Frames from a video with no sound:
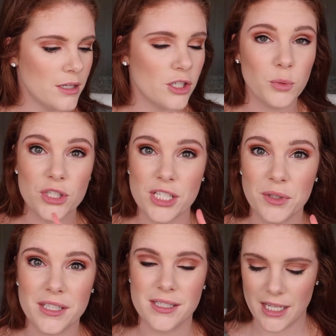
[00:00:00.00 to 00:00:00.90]
So we'll see
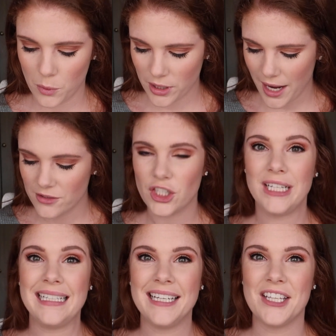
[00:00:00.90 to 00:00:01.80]
what this is like. We're kind of
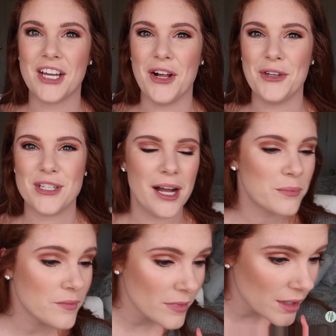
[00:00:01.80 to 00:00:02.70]
starting to get into the colors now.